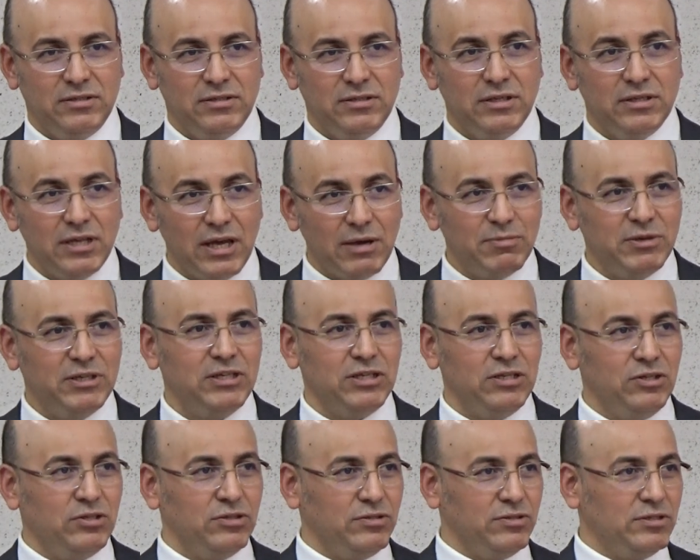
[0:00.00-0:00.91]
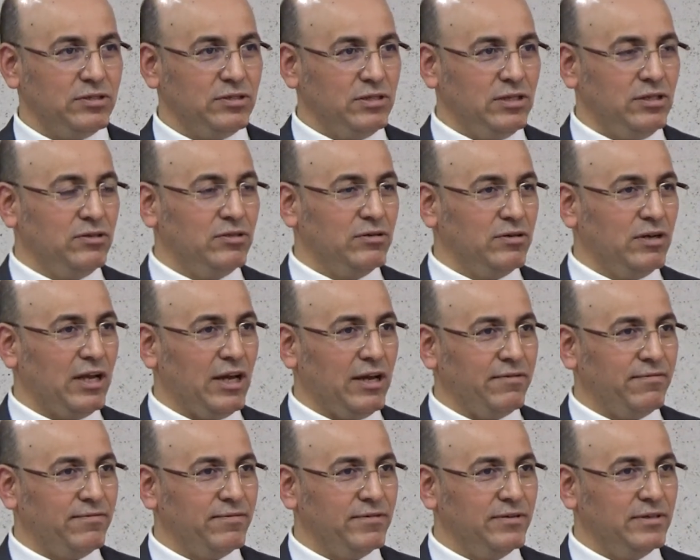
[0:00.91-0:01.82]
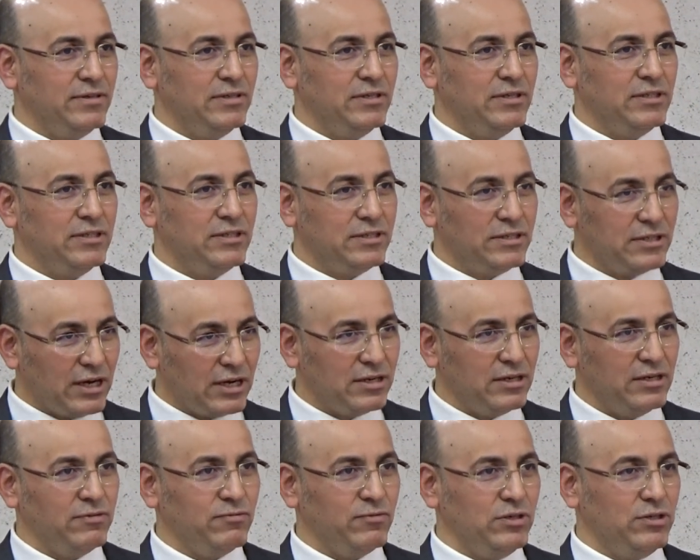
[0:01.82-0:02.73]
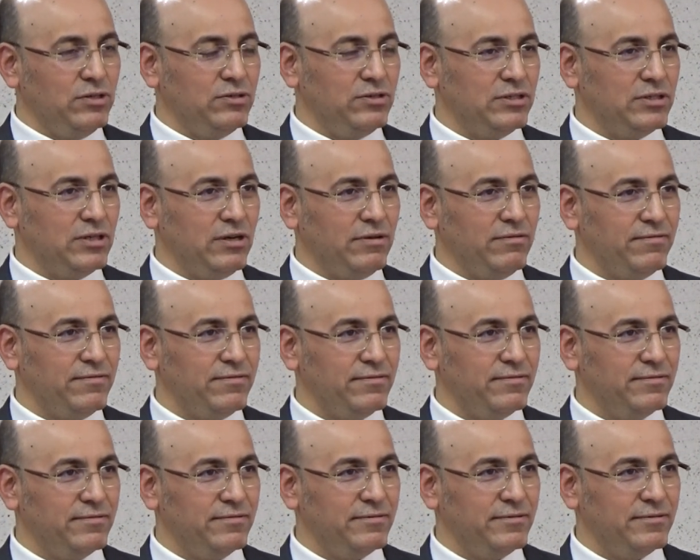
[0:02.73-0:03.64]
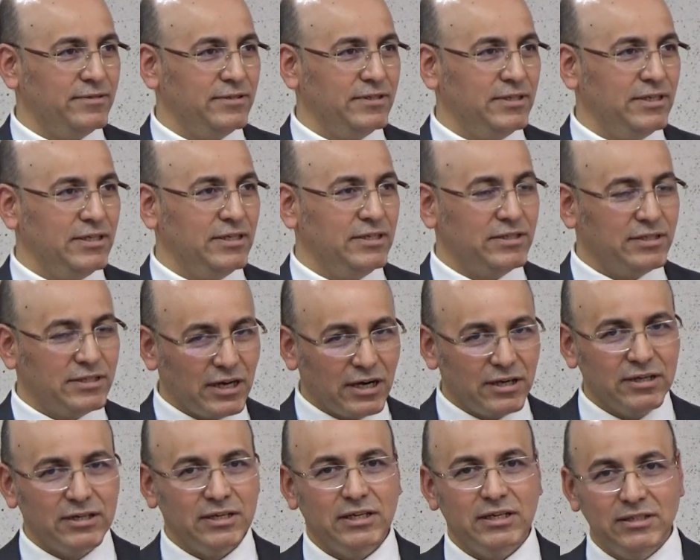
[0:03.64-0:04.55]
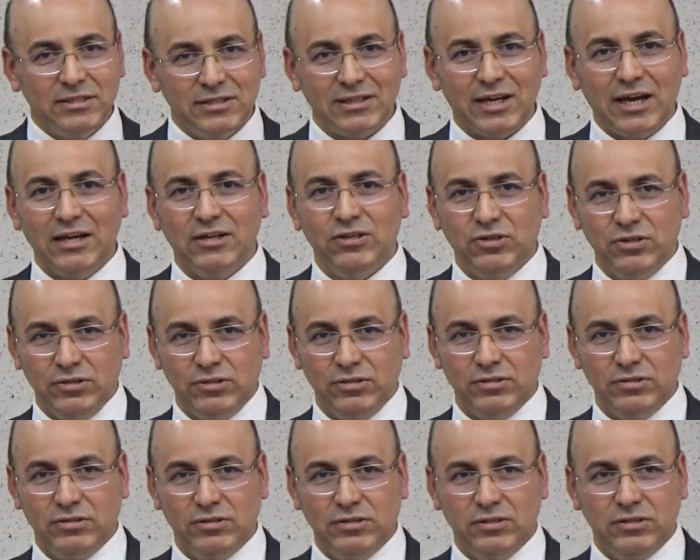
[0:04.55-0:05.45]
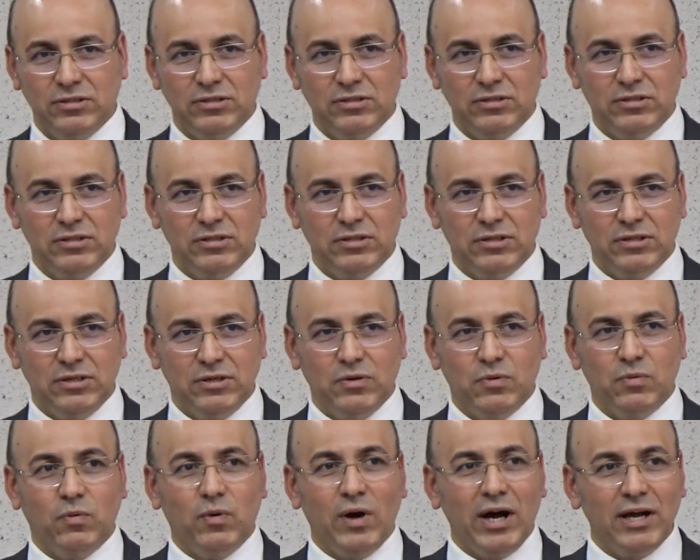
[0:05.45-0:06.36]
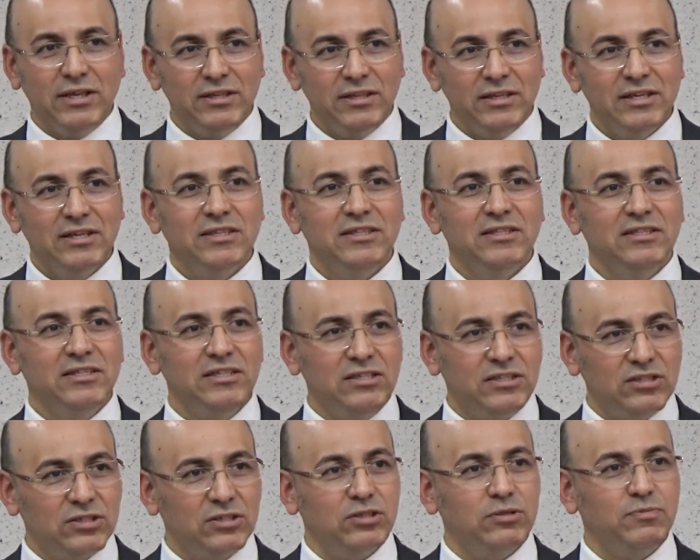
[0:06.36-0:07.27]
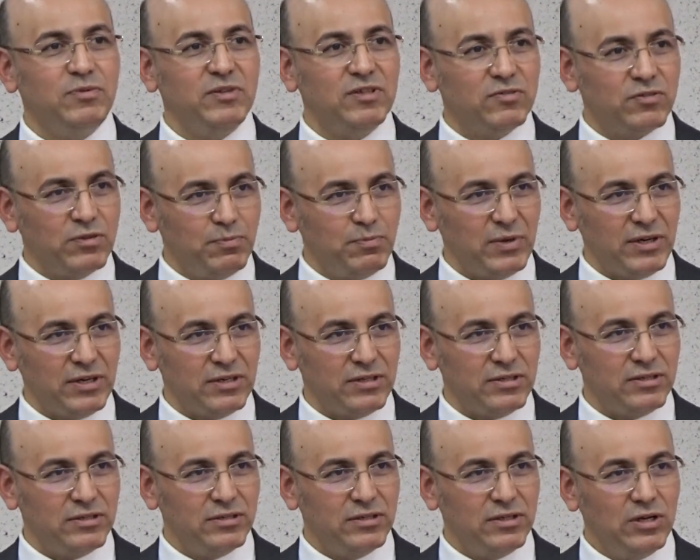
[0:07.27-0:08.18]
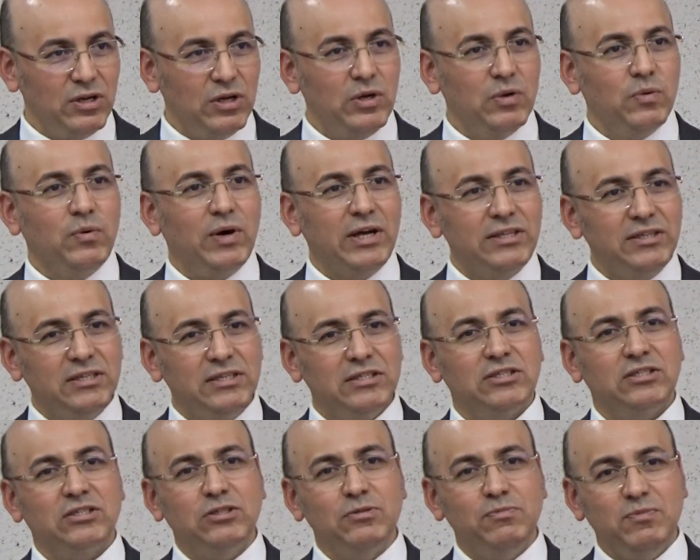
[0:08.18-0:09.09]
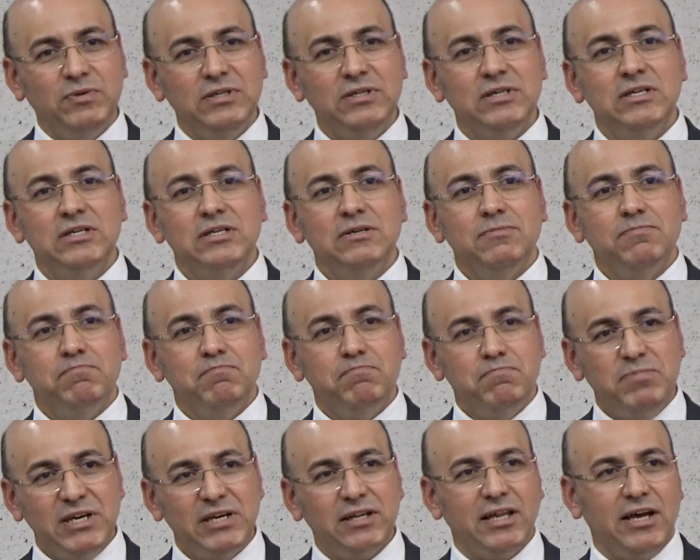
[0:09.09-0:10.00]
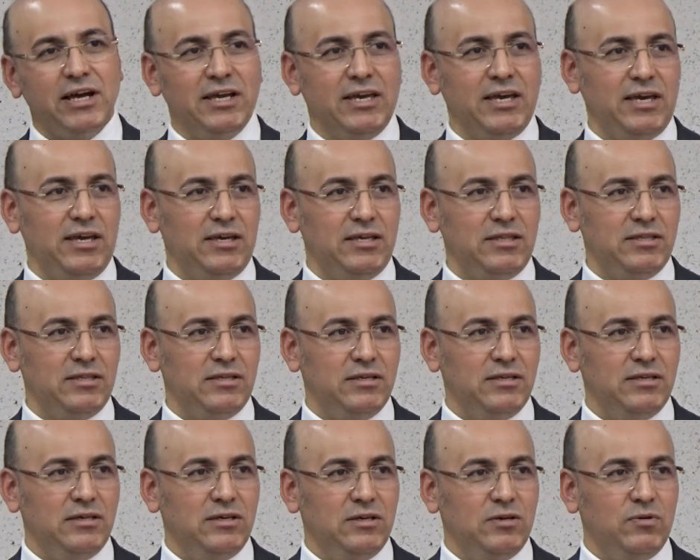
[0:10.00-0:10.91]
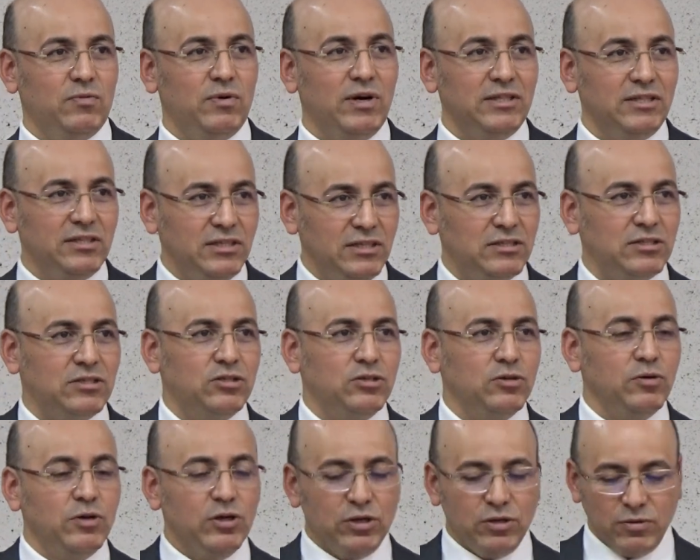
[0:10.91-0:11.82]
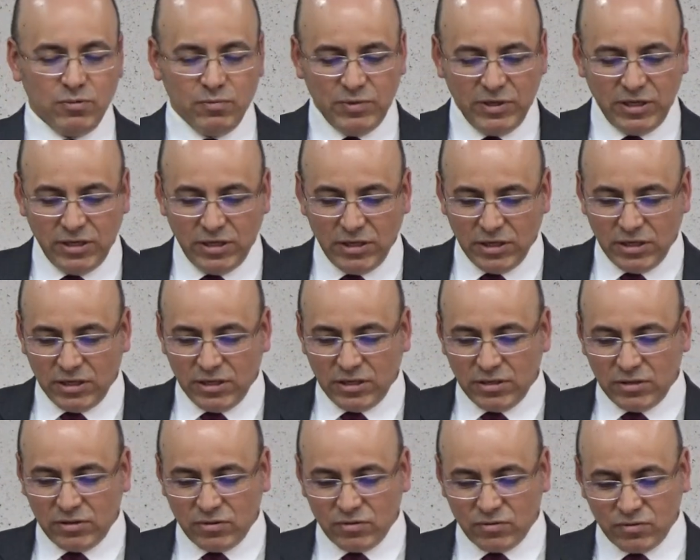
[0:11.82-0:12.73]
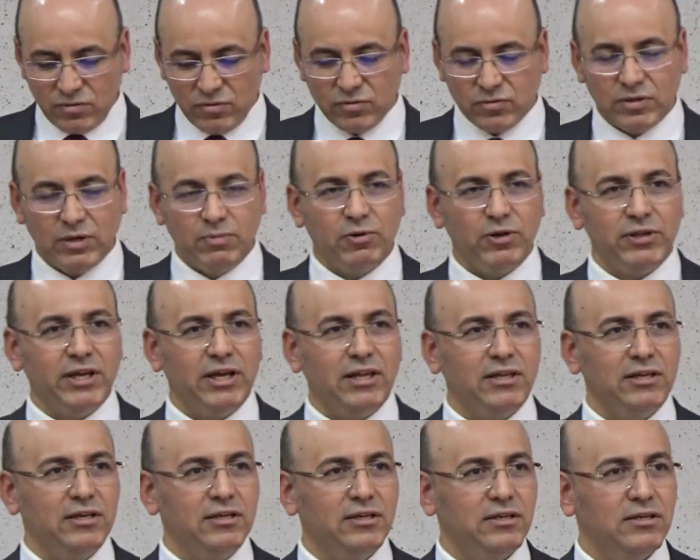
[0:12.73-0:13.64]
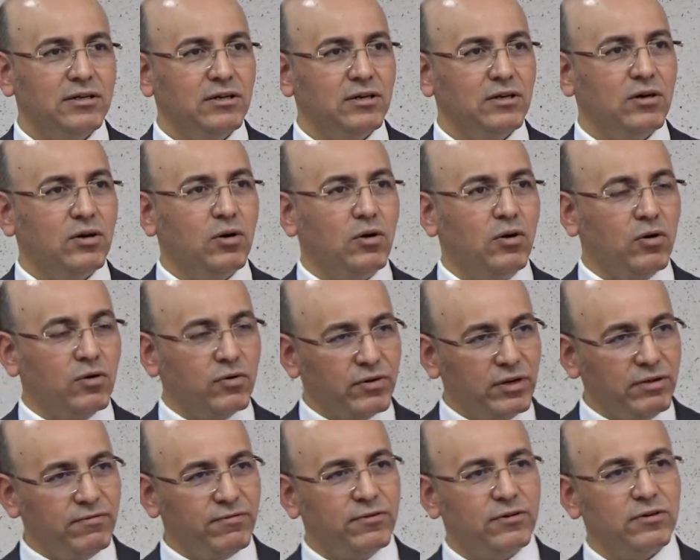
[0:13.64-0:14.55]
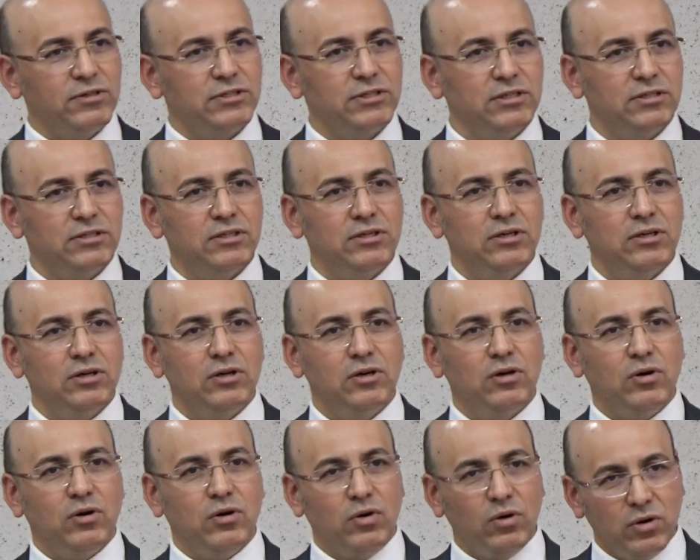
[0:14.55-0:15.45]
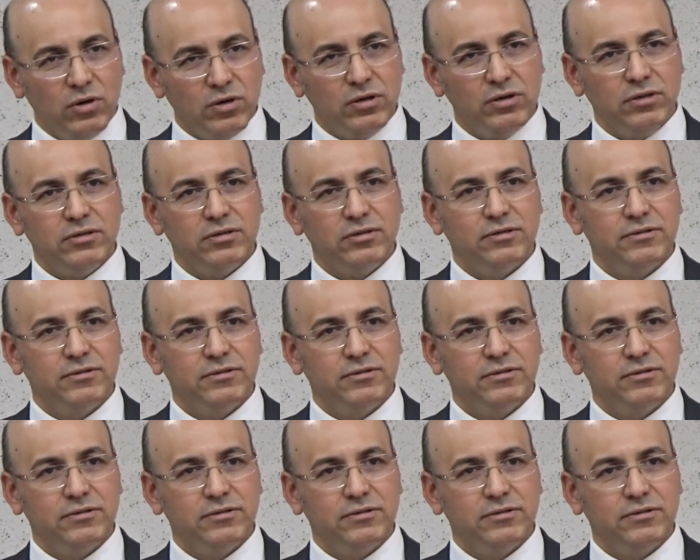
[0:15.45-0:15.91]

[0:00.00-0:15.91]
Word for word: the damage in your, in your life, starting with yourself, starting inside you. What needs to be repaired? What needs to be built again? One needs to be remodeling or reinforce it or